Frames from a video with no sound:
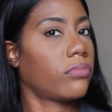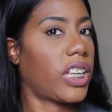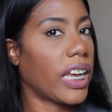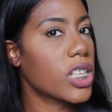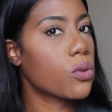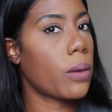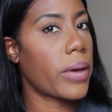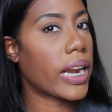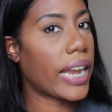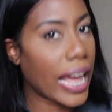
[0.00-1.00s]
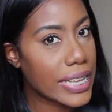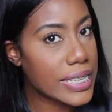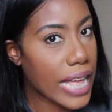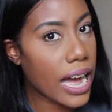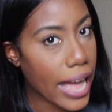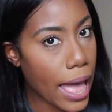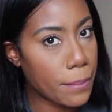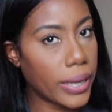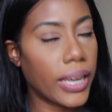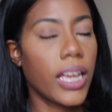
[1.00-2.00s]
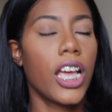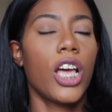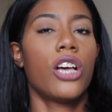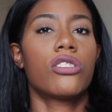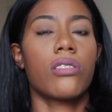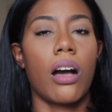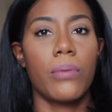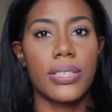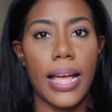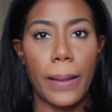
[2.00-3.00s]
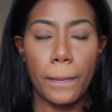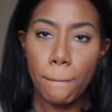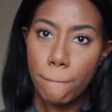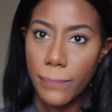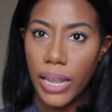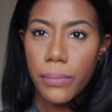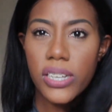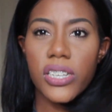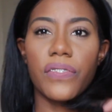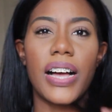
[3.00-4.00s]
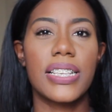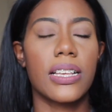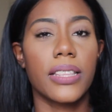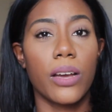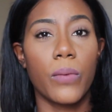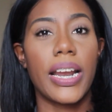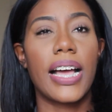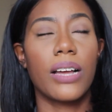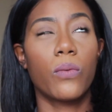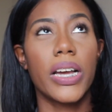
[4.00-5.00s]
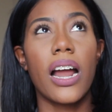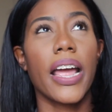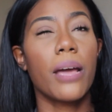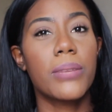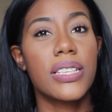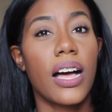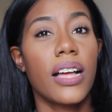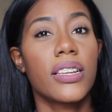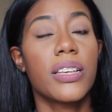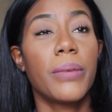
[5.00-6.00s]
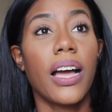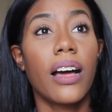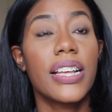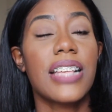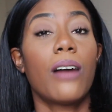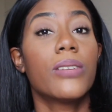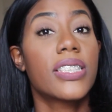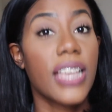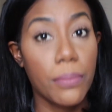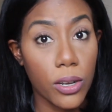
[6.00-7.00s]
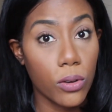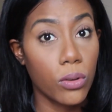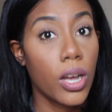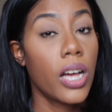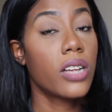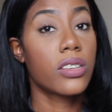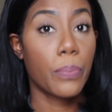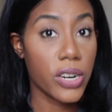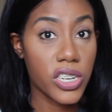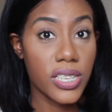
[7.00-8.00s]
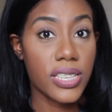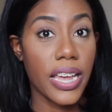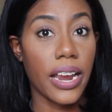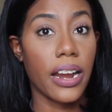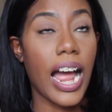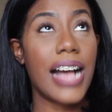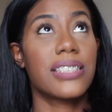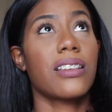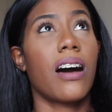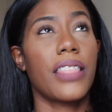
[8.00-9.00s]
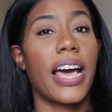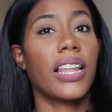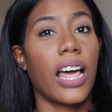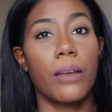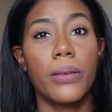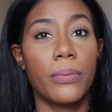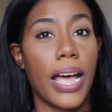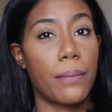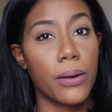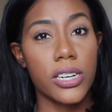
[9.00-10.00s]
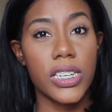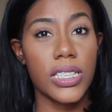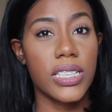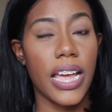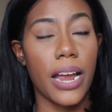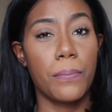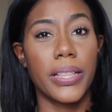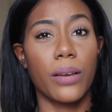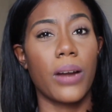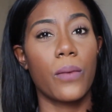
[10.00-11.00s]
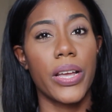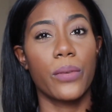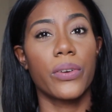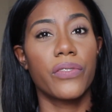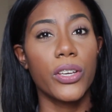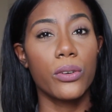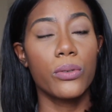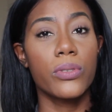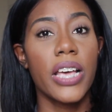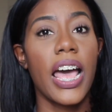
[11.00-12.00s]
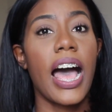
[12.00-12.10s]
get into a better lifestyle habit. So I was like, let me just find something. When I went on Amazon, to be honest, I was skeptical to purchase this hair. I saw that a lot of people had purchased this hair, but then when I read the reviews,